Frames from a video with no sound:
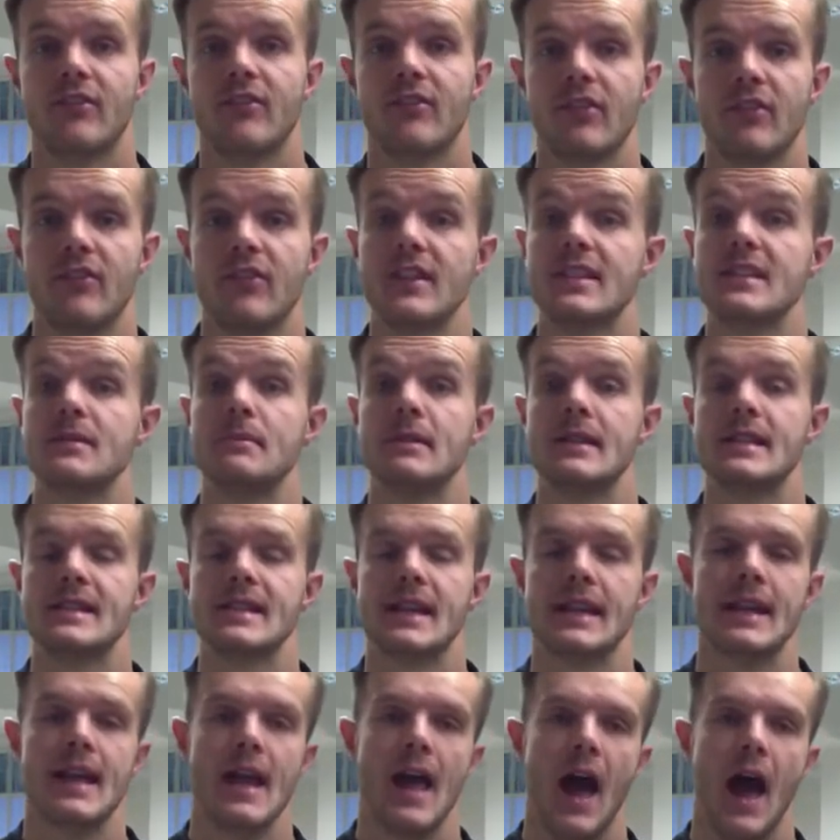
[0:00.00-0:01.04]
vitamin
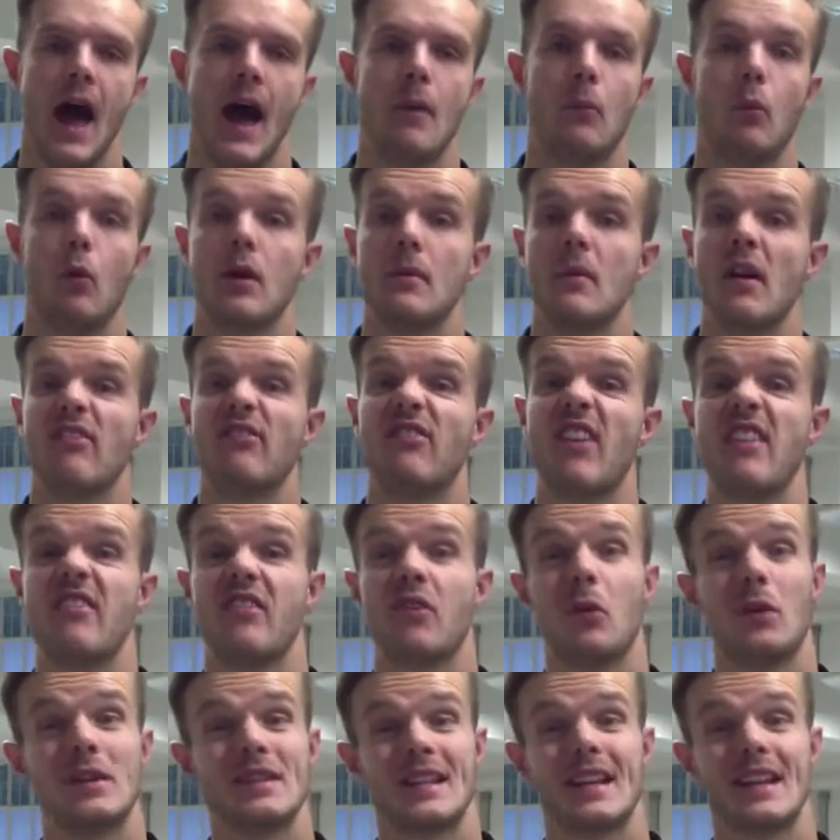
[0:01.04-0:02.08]
C. One of my favourite
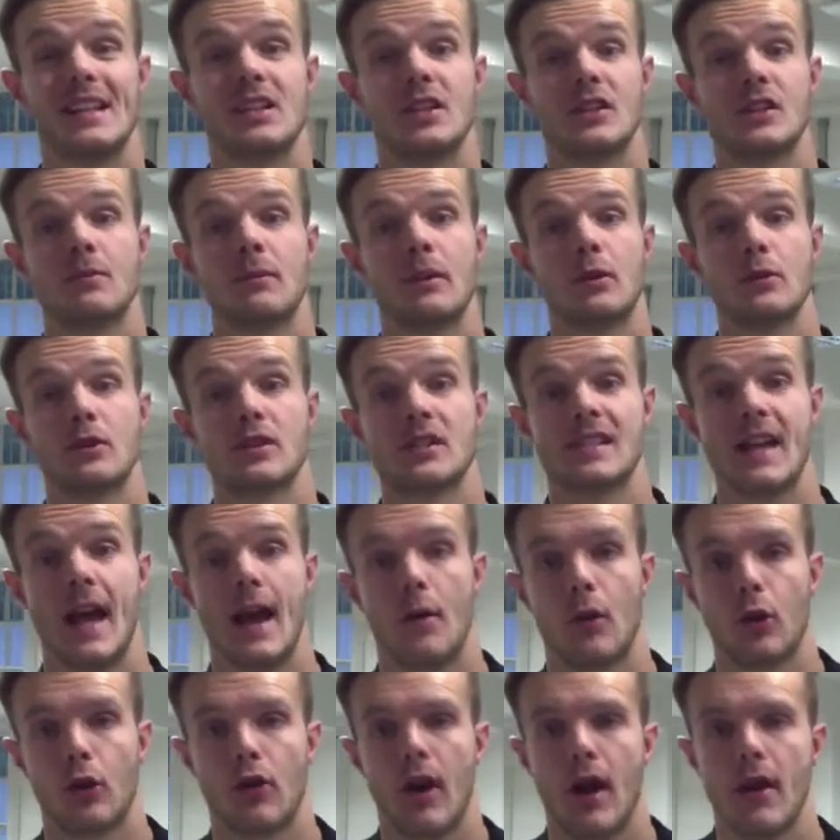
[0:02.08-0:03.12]
ones is actually something called
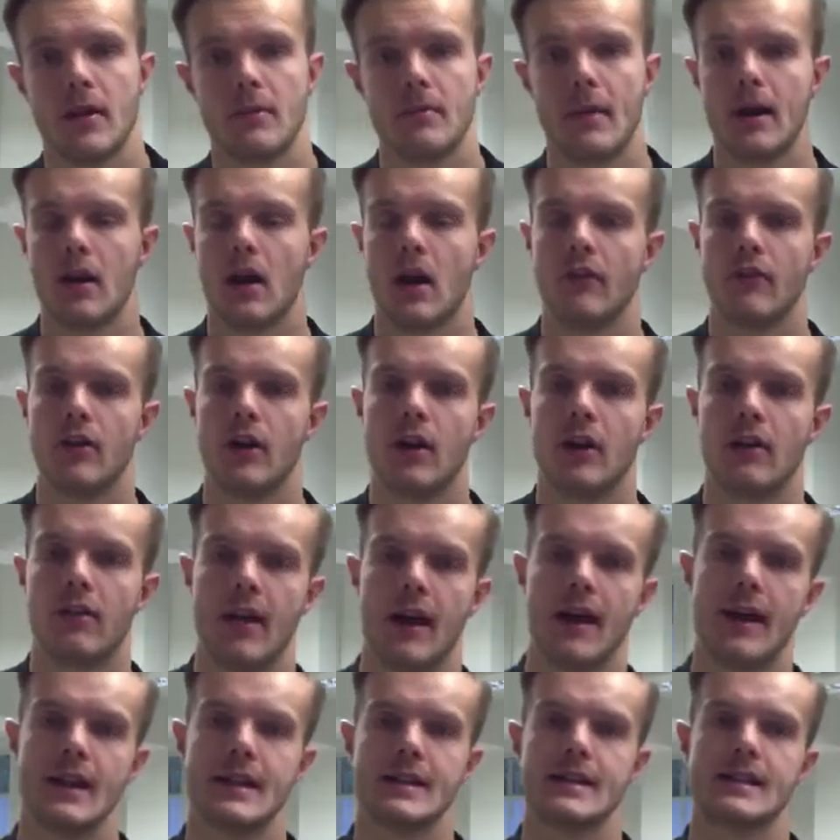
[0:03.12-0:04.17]
sauerkraut. You may not have heard of
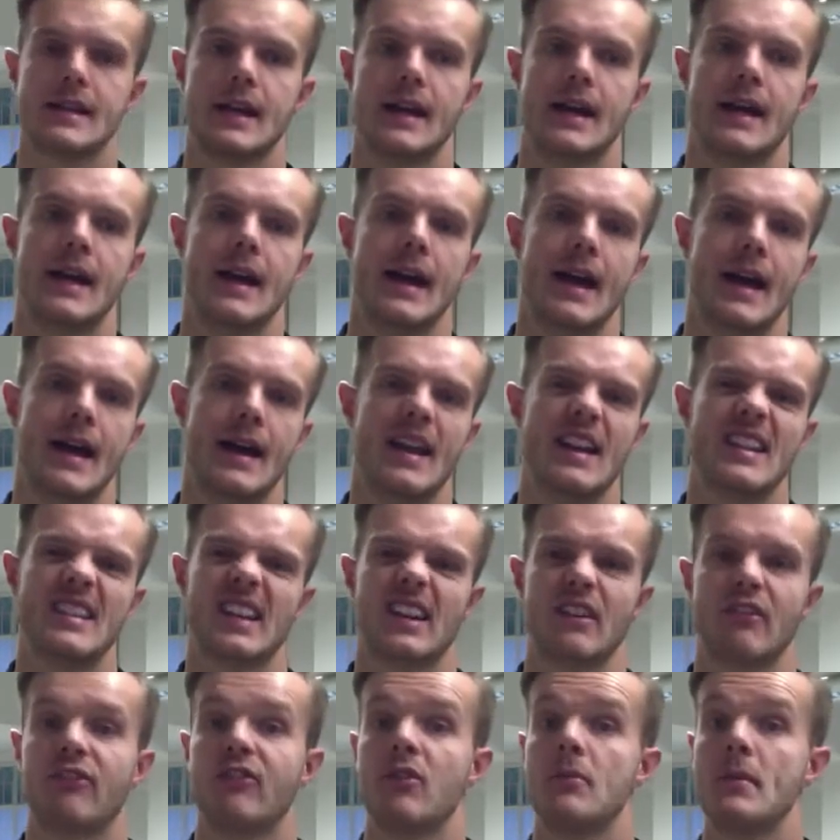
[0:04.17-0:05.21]
that. It's like a
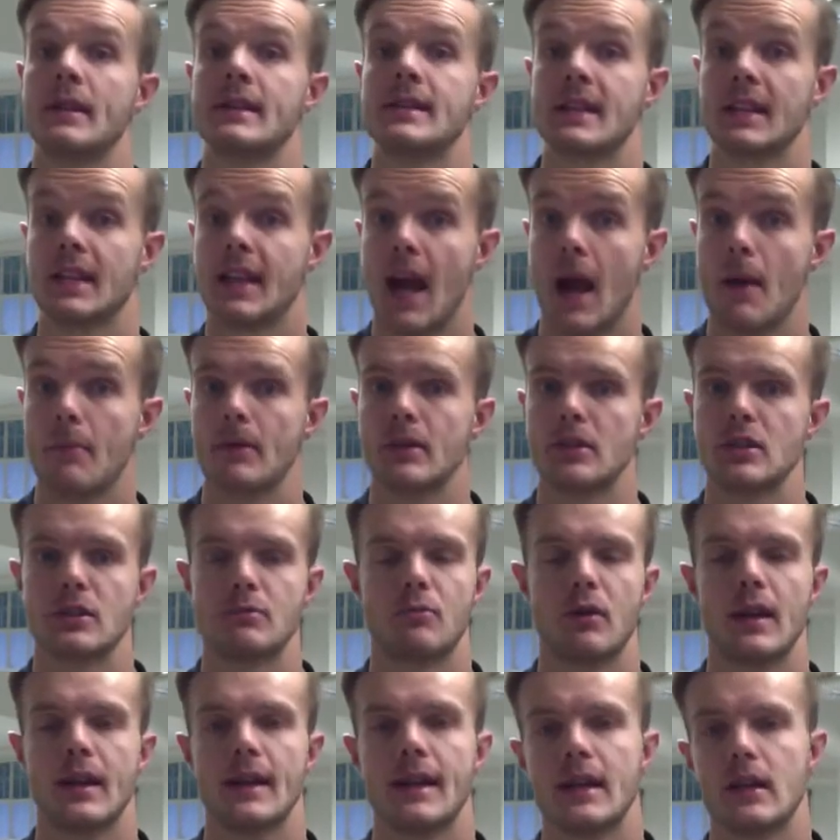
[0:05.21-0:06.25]
fermented cabbage. It's
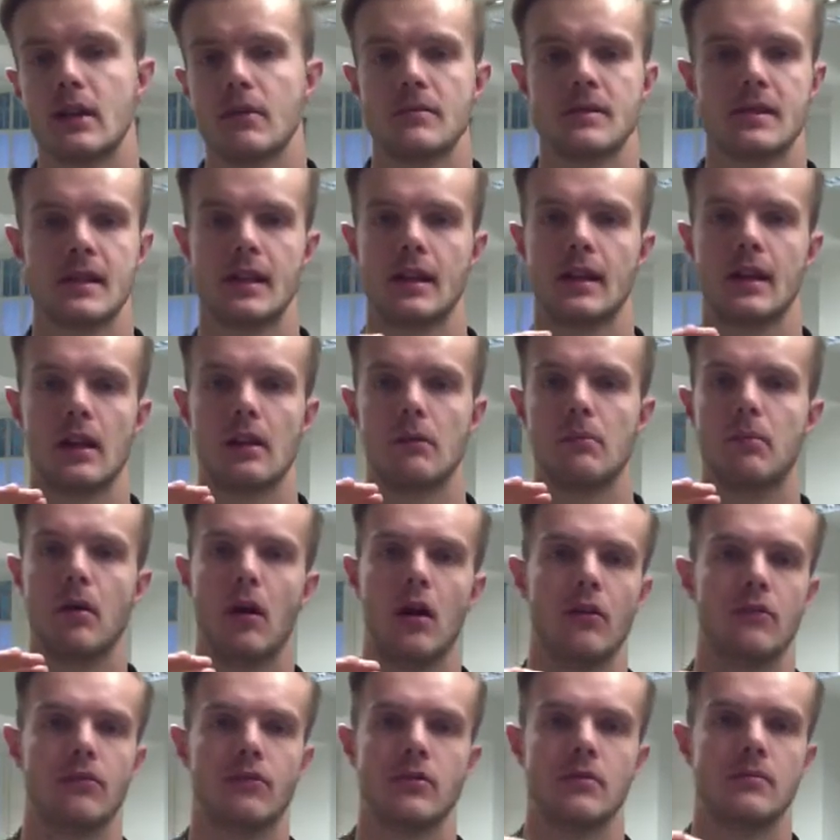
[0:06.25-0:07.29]
brilliant. It comes in a little
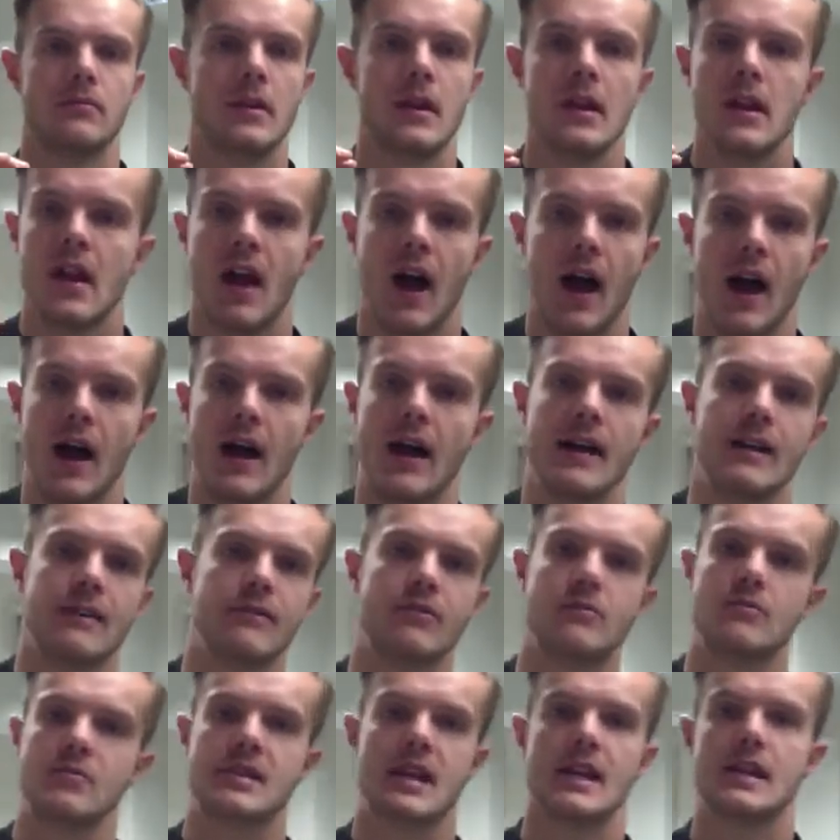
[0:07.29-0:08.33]
pot from
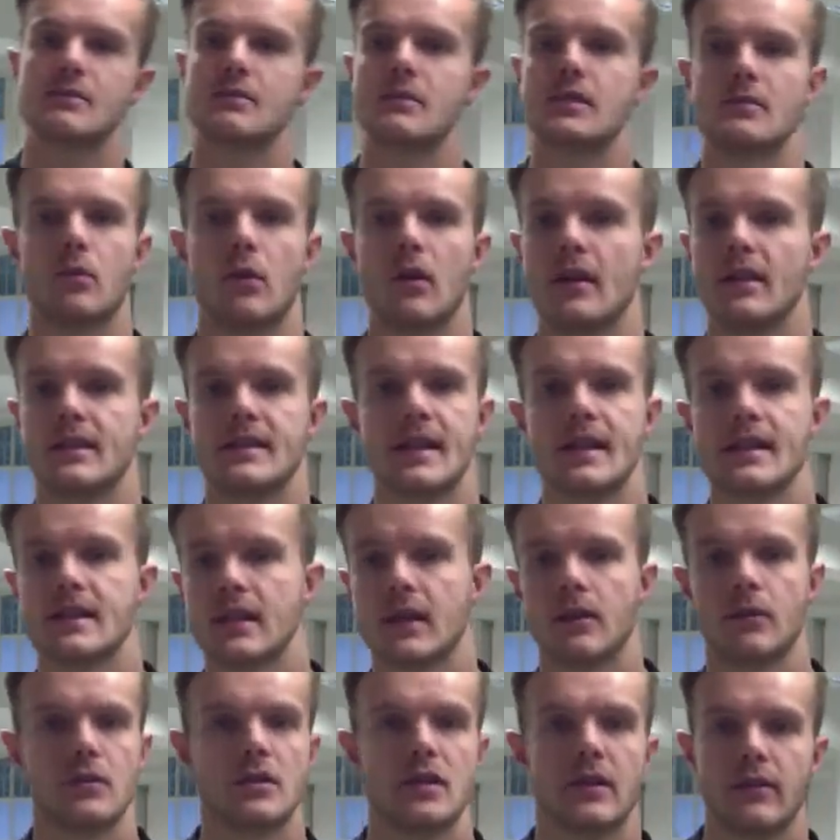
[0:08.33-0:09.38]
Sainsbury's or
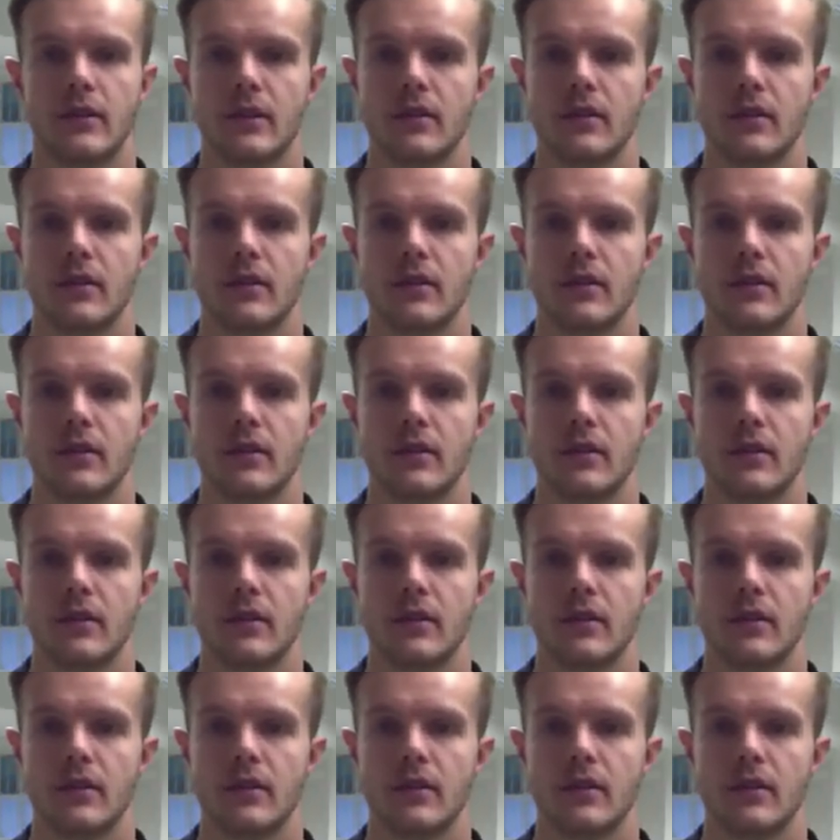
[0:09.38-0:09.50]
Tesco, whichever